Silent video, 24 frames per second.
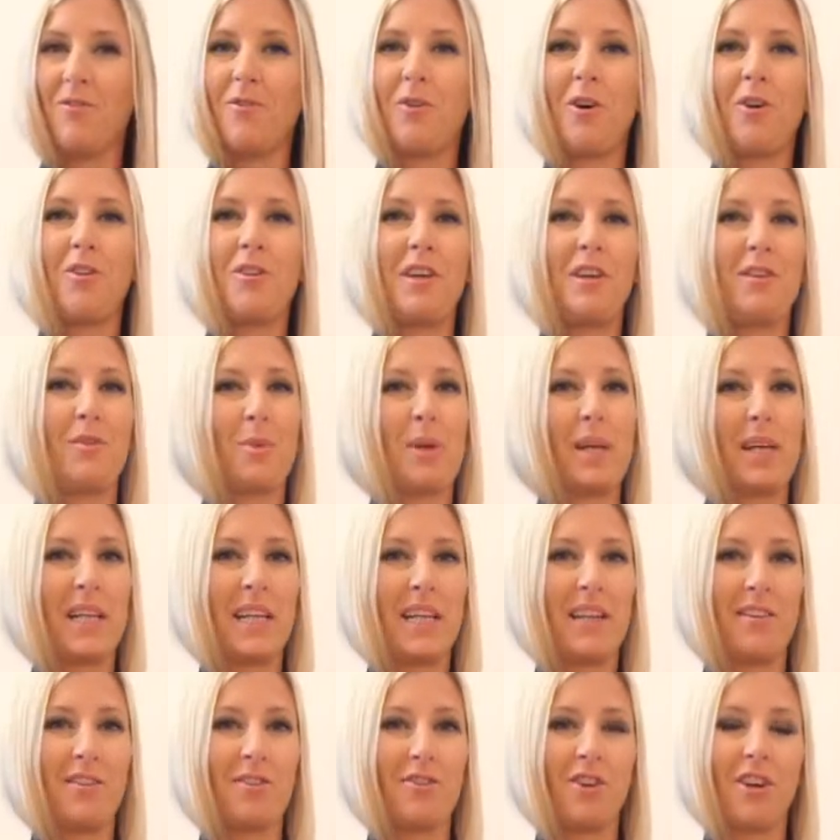Follow these
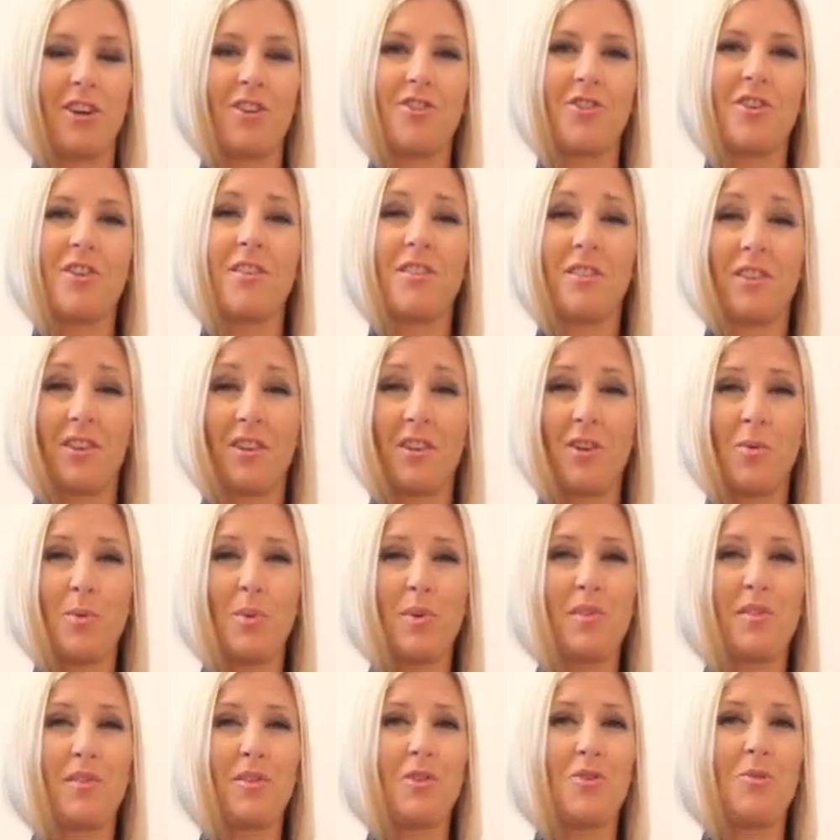weekly instructions and you will
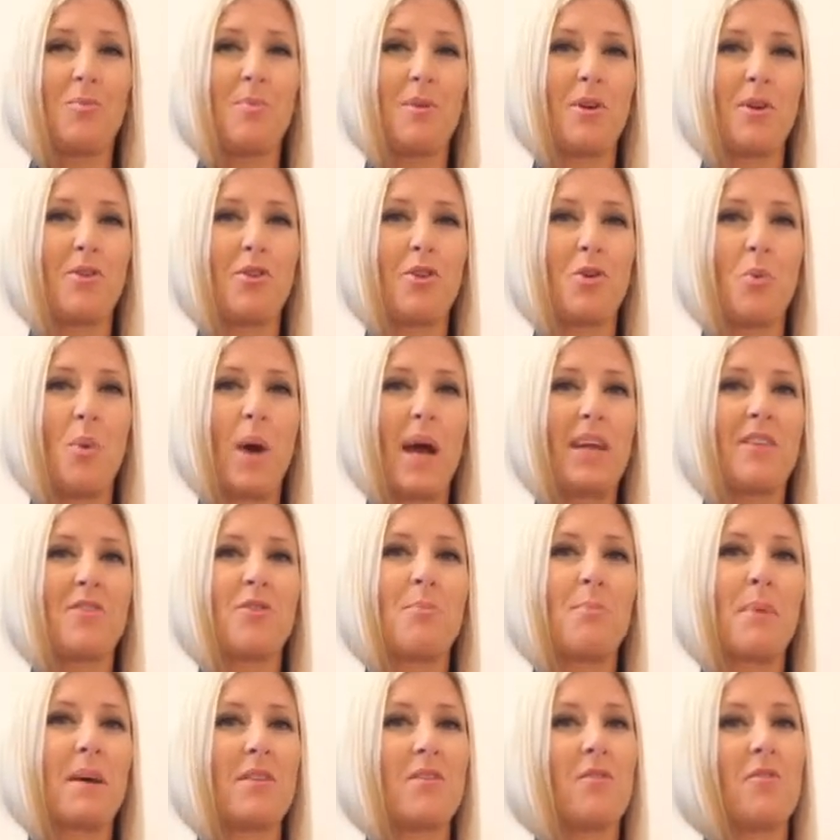soon be on your way
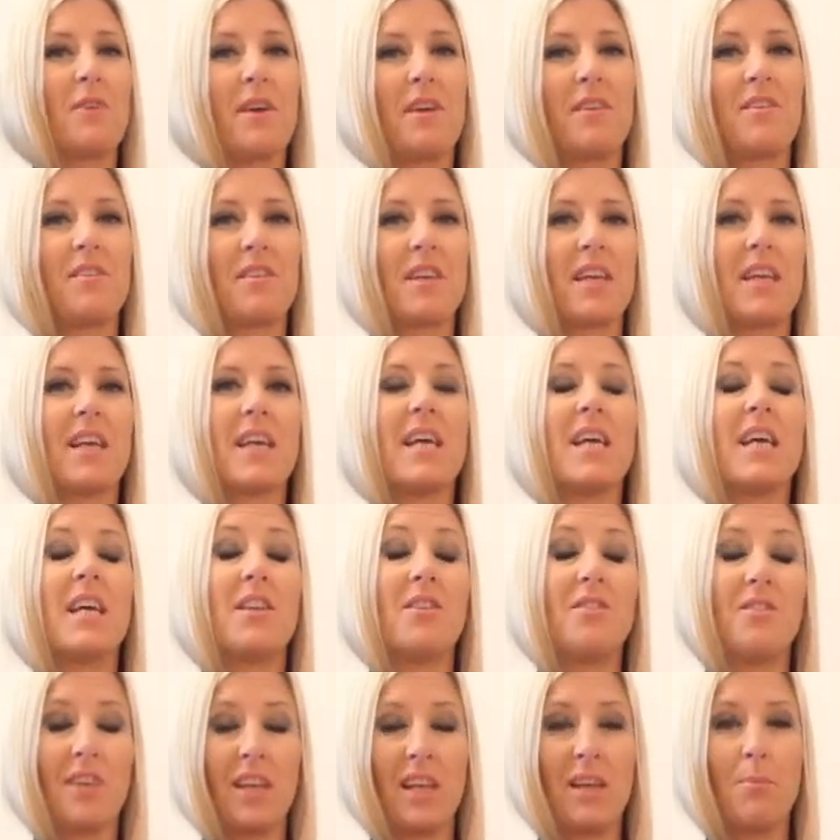to manifesting
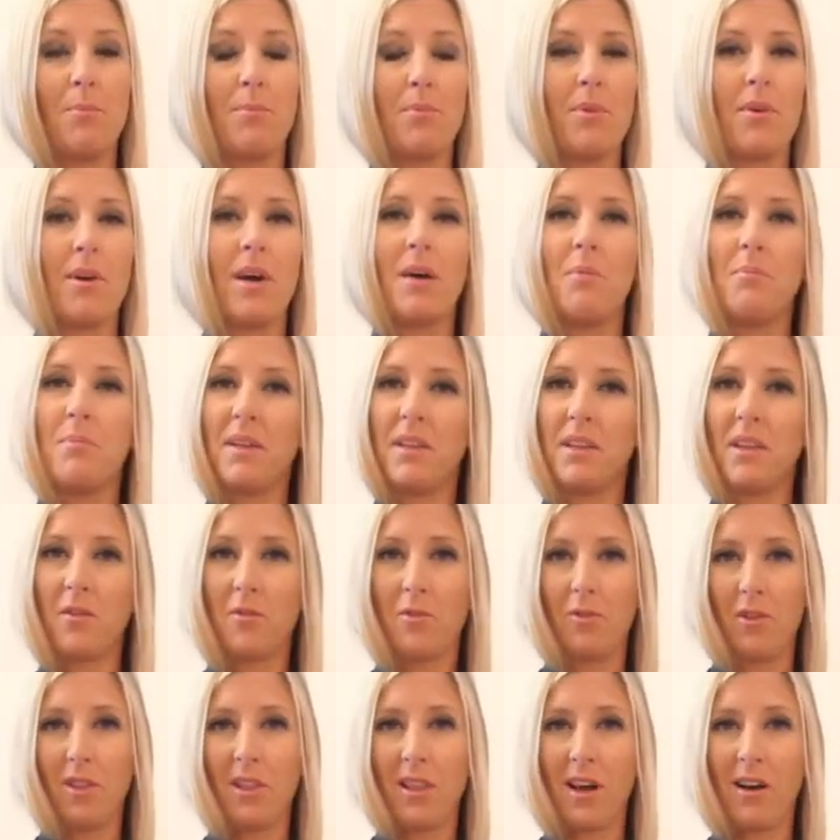deep and
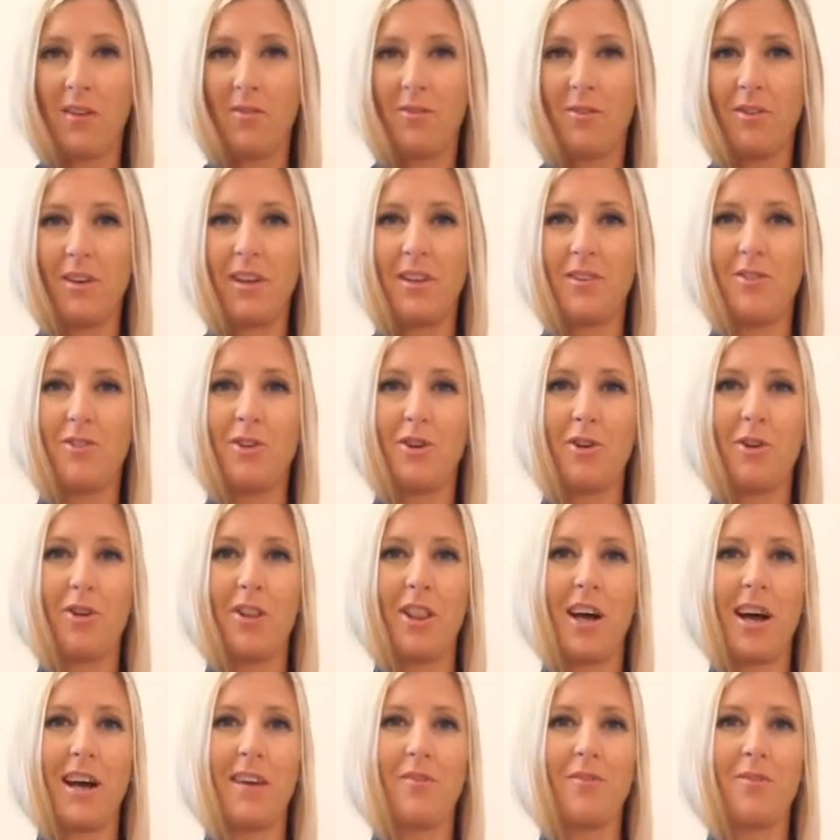meaningful love into your
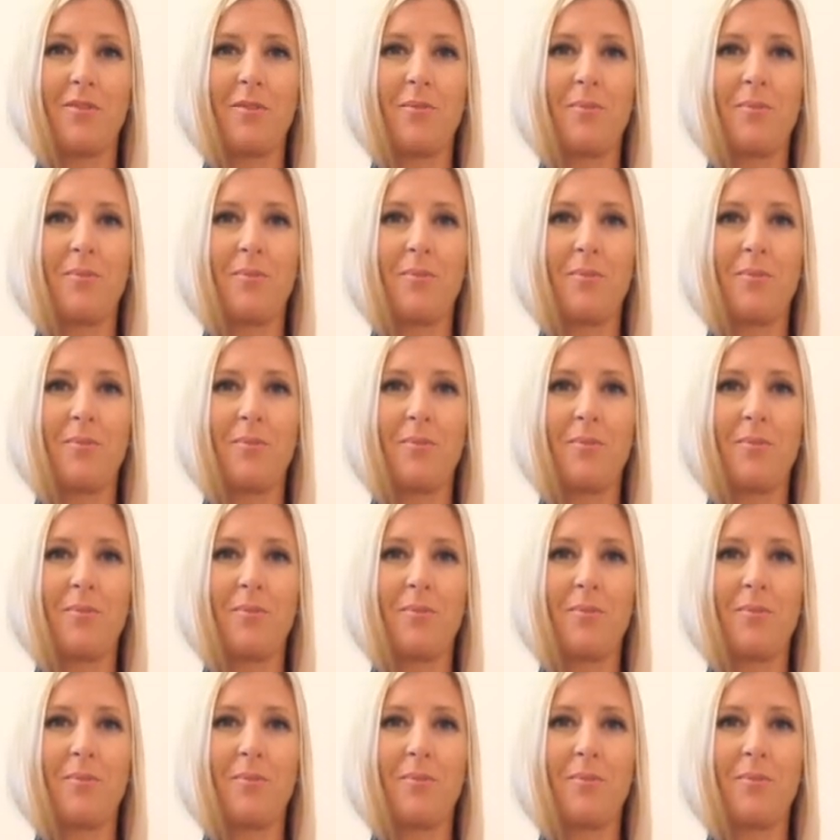life.